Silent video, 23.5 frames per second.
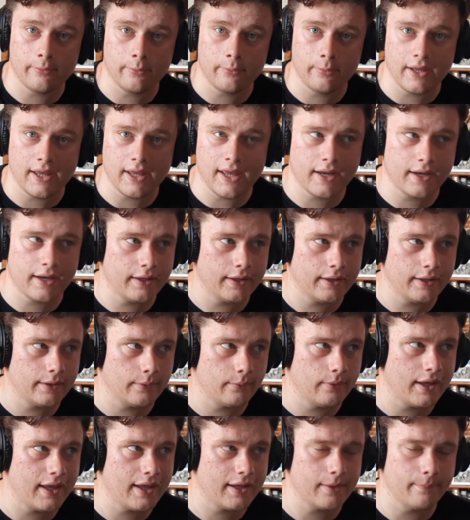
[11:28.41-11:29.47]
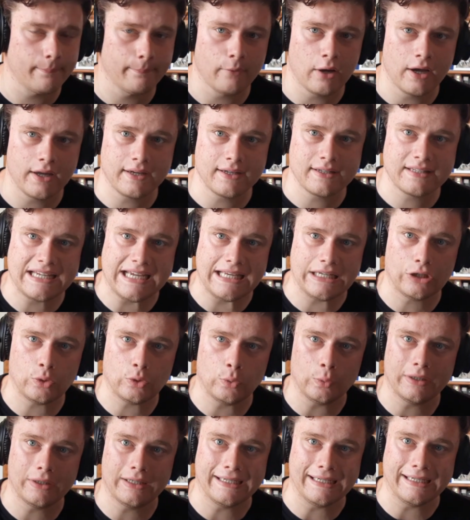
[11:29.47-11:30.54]
We had a minor technical
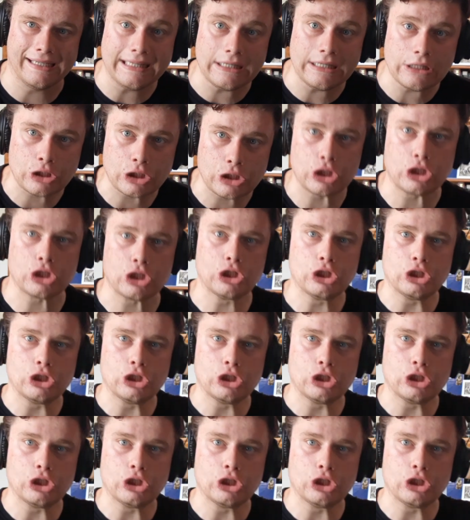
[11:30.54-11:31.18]
glitch.